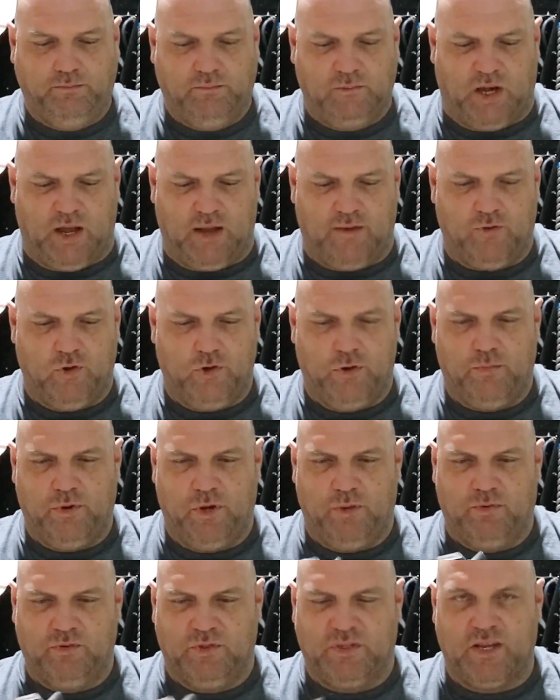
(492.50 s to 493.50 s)
I have heard
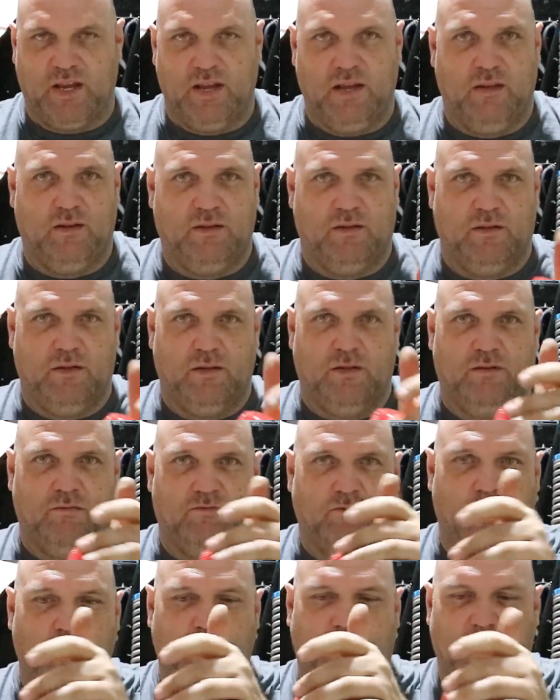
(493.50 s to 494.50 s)
people saying to
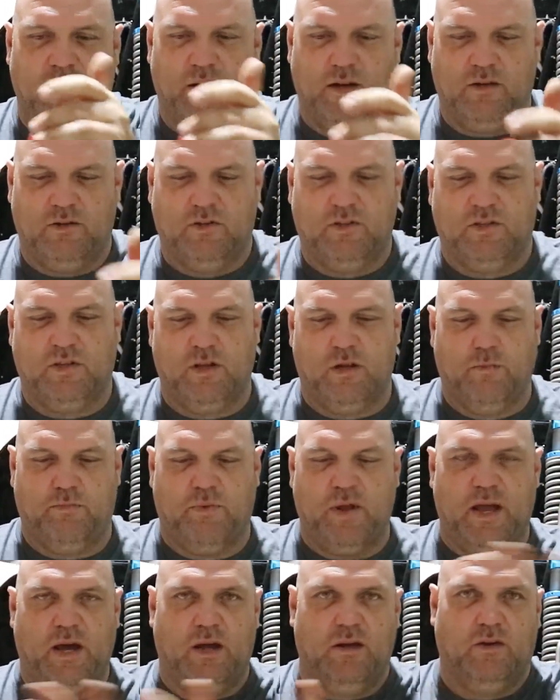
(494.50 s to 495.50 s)
rotate it just so the
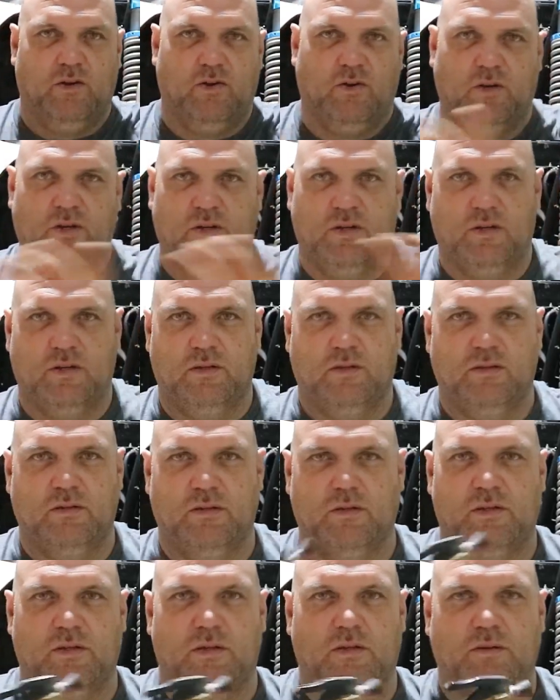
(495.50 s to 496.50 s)
powder kind of
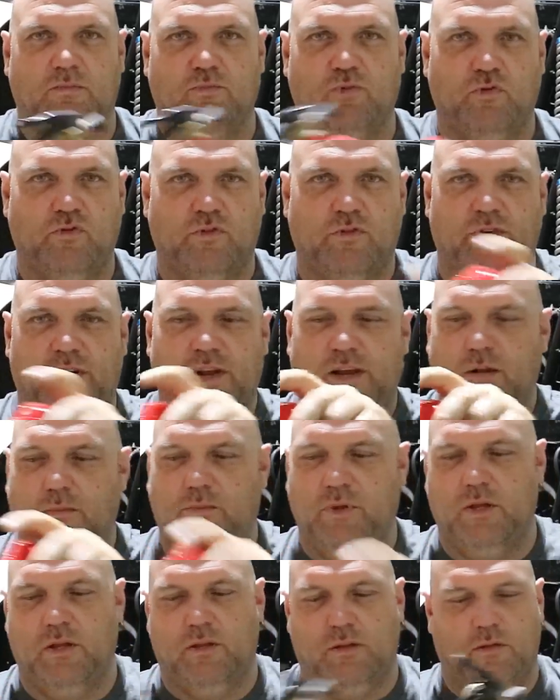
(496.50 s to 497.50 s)
moves around a
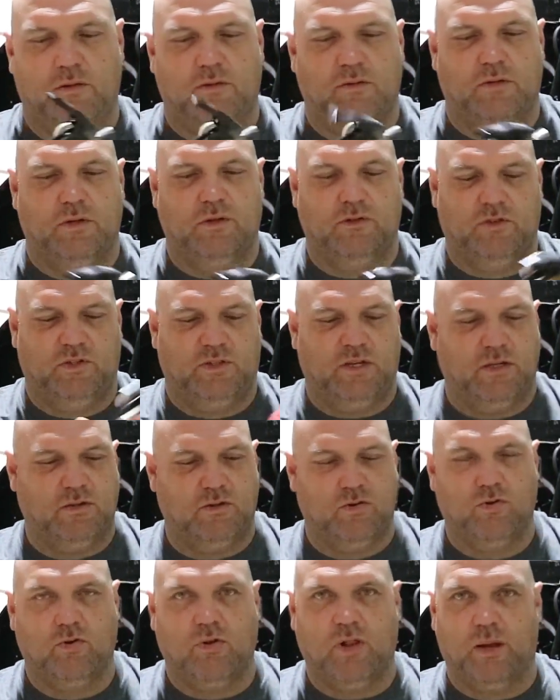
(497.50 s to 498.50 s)
bit, so it just
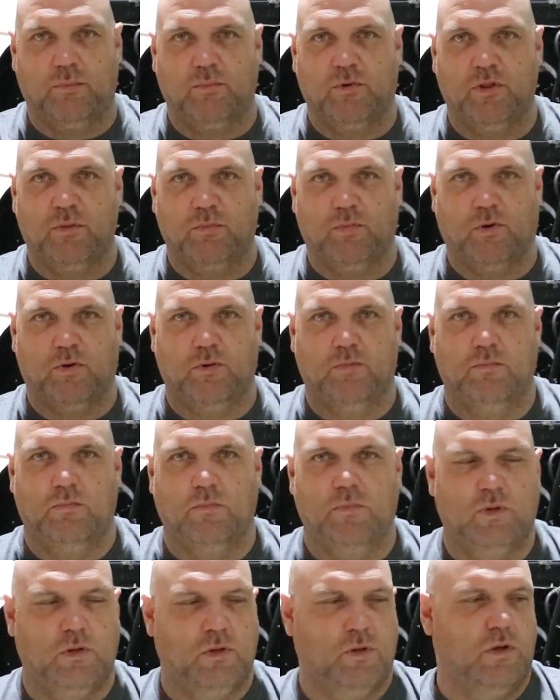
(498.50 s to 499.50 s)
doesn't all clump at the bottom.
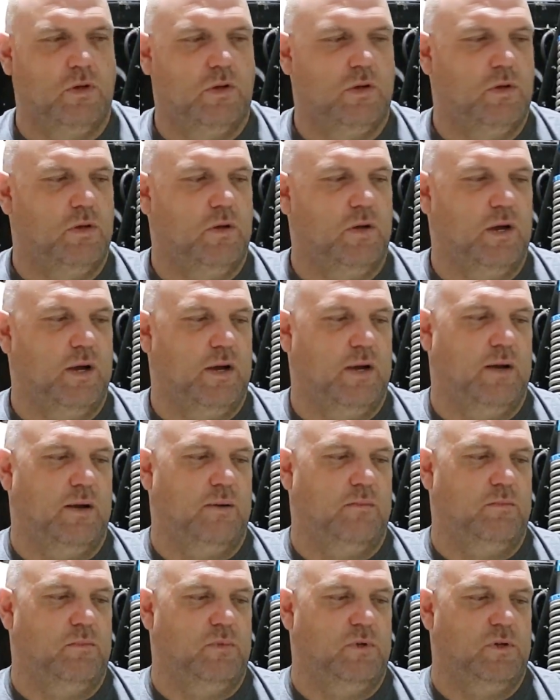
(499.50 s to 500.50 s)

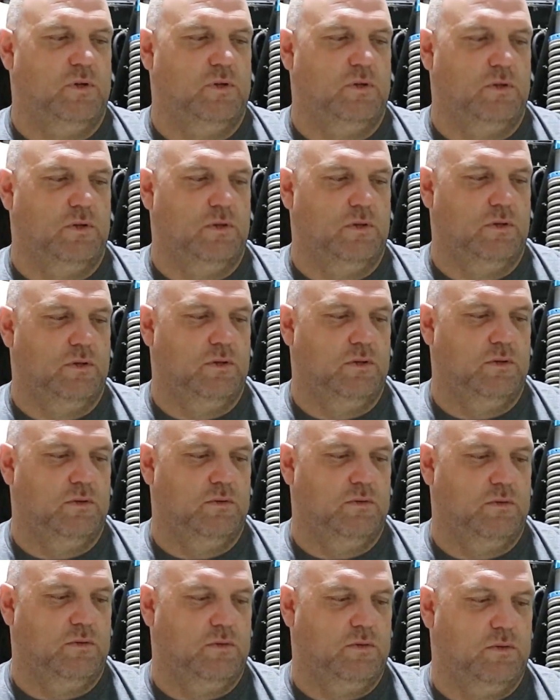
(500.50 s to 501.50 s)
I
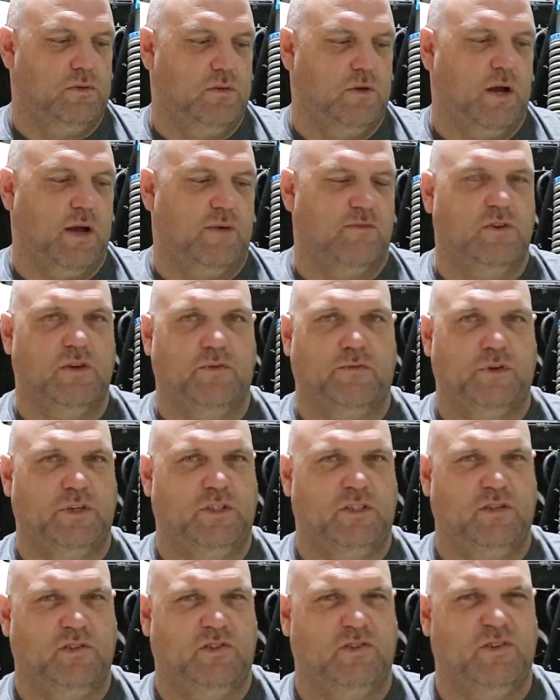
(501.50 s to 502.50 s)
haven't
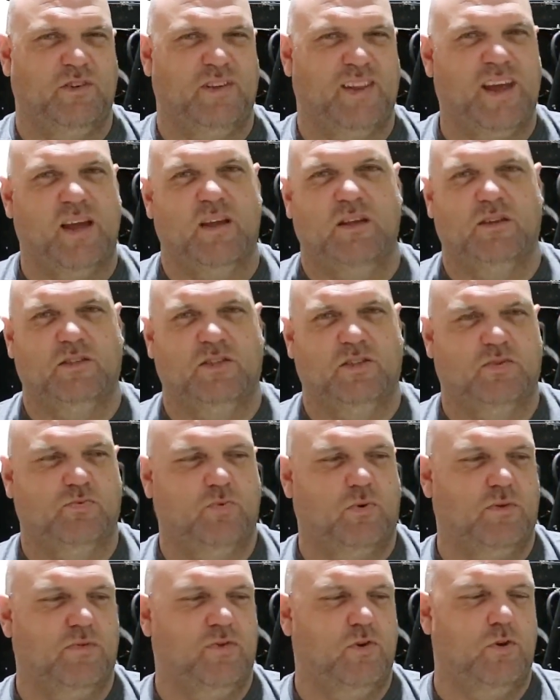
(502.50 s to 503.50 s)
officially seen that, that's just
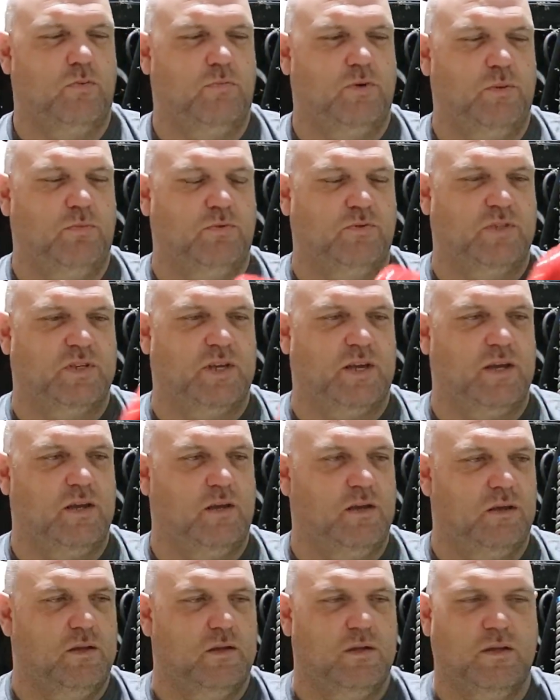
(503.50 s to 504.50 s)
what I've heard people say.
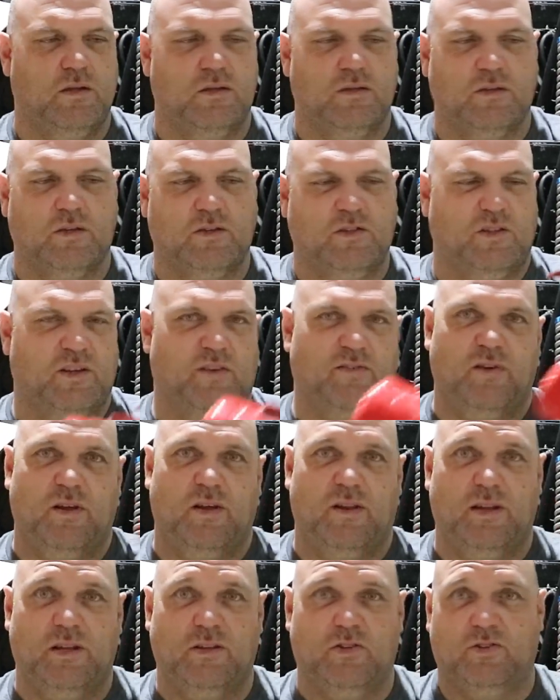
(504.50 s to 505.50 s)
So just every now
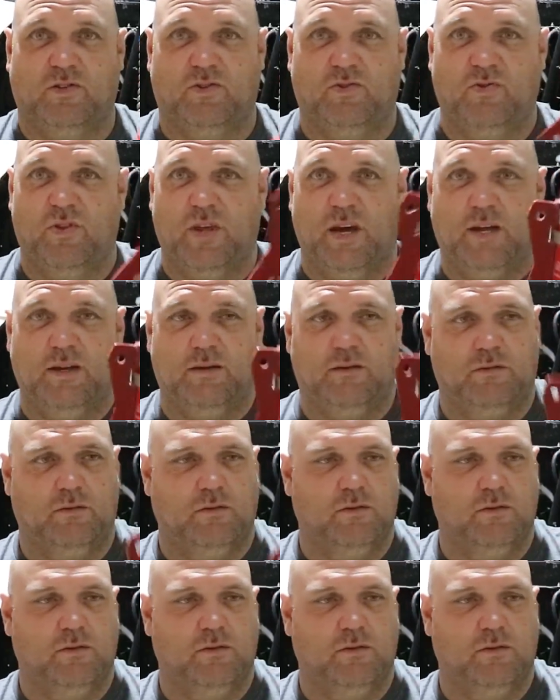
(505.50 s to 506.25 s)
and then just do that.